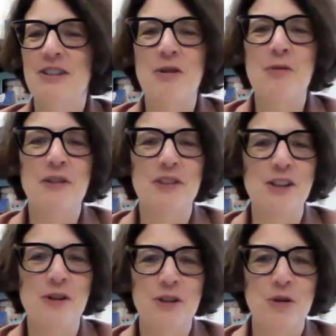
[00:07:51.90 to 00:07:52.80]
A little bit of a
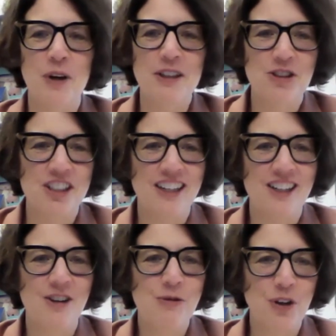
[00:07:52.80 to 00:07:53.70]
loaded question, I
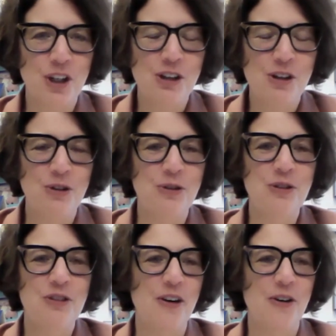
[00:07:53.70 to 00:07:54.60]
know, for
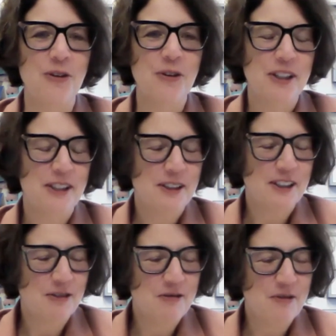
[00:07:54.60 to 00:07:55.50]
you. So
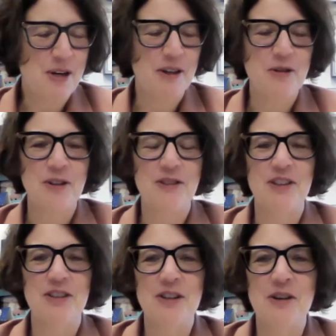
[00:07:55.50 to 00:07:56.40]
would be
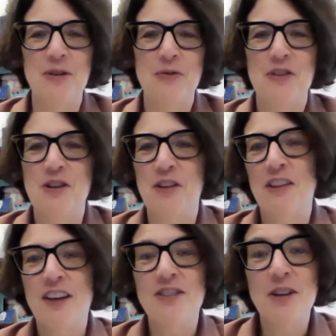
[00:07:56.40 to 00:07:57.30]
interested to know if you
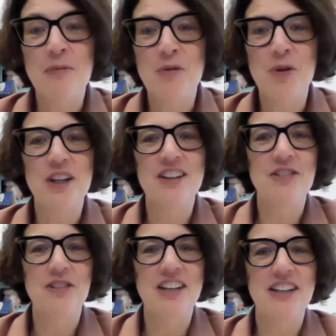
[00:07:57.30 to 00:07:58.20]
think that's something we're going
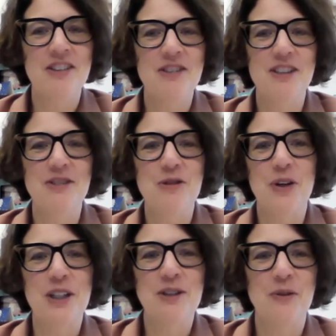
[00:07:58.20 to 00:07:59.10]
to see in
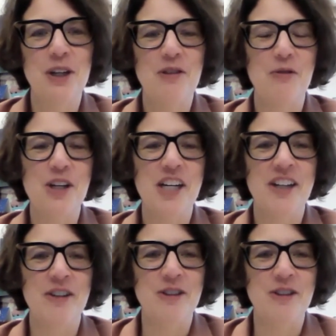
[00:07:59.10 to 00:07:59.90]
2023,